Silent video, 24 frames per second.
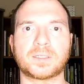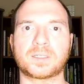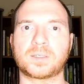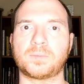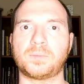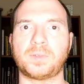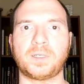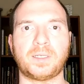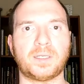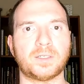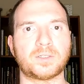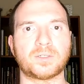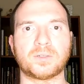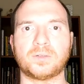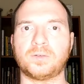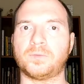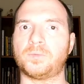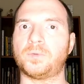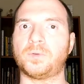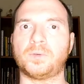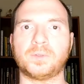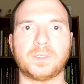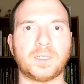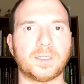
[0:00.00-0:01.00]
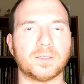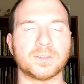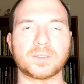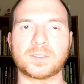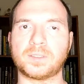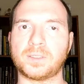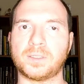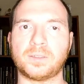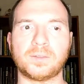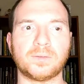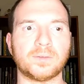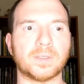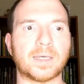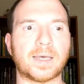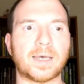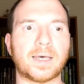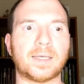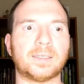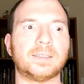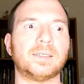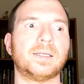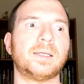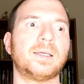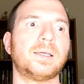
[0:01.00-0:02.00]
Somebody gets you in a full Nelson, you do
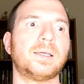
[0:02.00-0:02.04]
that.